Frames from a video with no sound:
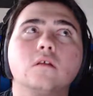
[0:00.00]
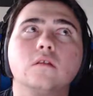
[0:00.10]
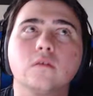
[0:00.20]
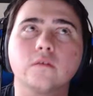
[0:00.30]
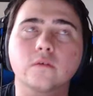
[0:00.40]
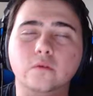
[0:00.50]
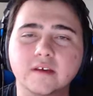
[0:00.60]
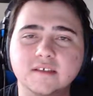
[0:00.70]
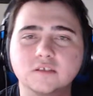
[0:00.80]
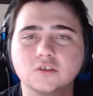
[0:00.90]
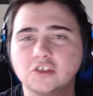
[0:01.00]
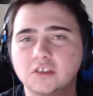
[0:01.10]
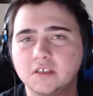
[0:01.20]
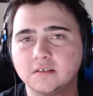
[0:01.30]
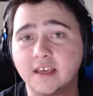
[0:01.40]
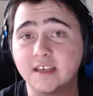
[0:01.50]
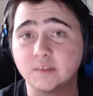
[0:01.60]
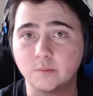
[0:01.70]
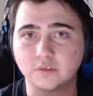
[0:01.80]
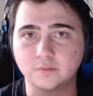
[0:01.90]
the reason she takes
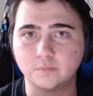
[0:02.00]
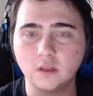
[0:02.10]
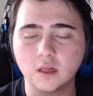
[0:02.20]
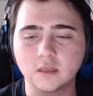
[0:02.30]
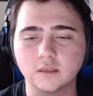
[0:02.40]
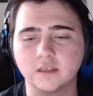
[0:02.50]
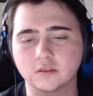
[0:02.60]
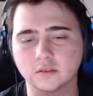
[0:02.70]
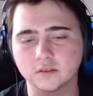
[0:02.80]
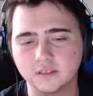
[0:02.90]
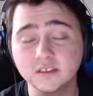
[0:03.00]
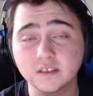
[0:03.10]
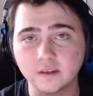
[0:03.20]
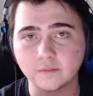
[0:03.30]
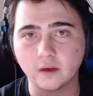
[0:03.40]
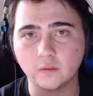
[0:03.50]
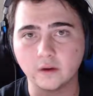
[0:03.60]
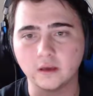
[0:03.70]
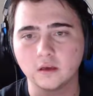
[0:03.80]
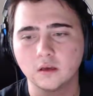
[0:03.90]
people's blood and turns into them that
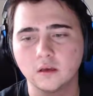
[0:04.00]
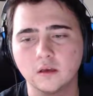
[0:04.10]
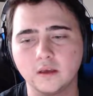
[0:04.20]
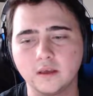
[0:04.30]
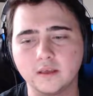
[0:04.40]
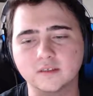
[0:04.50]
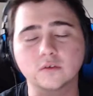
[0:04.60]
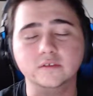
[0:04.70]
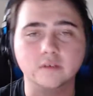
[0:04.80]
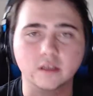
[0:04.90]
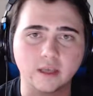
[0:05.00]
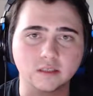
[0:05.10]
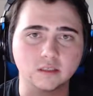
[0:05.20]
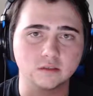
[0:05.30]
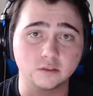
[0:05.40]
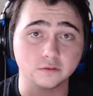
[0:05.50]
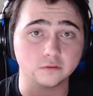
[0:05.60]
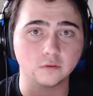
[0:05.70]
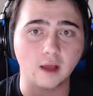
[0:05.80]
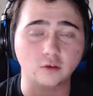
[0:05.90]
way is also connected
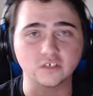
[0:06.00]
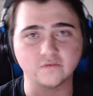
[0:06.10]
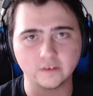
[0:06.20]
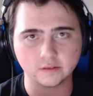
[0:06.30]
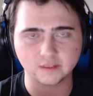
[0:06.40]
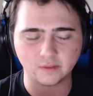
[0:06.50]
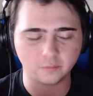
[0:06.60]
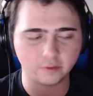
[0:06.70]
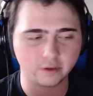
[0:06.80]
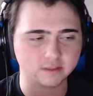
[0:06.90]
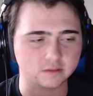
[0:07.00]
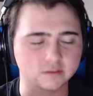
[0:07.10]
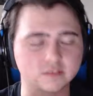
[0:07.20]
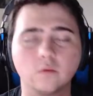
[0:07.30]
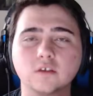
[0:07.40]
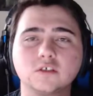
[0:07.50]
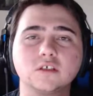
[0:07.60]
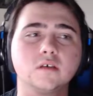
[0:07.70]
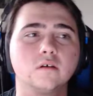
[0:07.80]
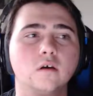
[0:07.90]
to how she feels about the person. So when
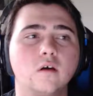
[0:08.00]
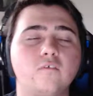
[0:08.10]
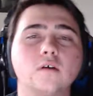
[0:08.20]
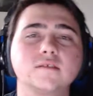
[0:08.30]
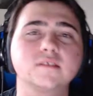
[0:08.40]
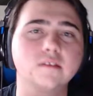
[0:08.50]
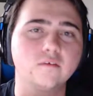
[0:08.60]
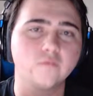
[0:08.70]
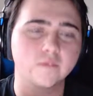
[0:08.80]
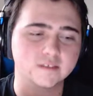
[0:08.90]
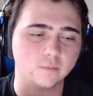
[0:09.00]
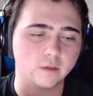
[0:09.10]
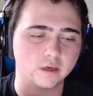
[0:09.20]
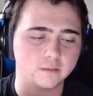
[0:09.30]
she falls in love with somebody,